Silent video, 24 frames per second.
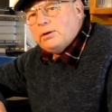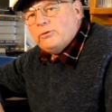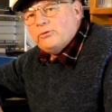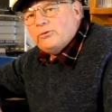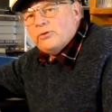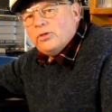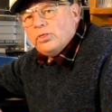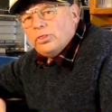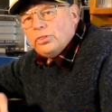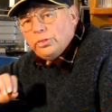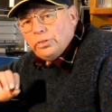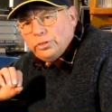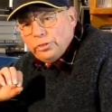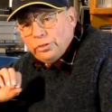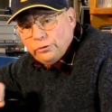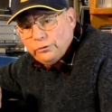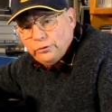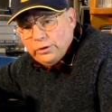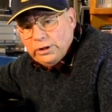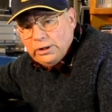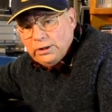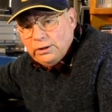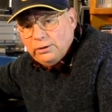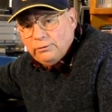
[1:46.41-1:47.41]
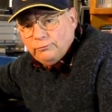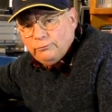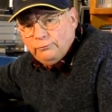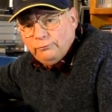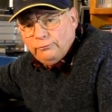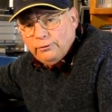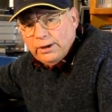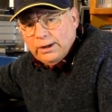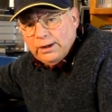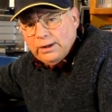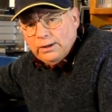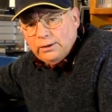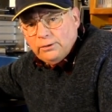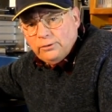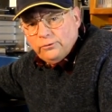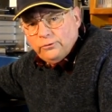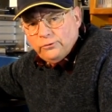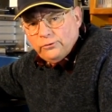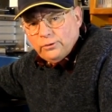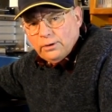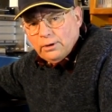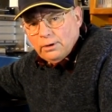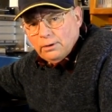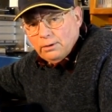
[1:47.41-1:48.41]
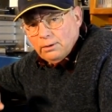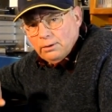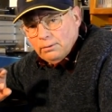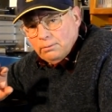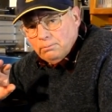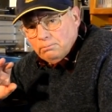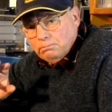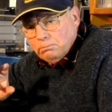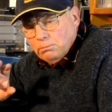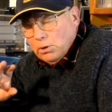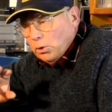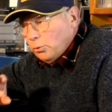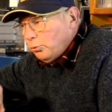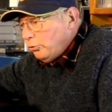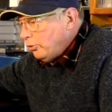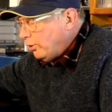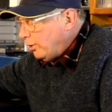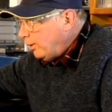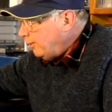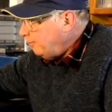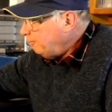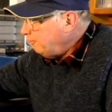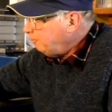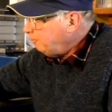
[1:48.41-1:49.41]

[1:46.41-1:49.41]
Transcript: is a three-phase motor.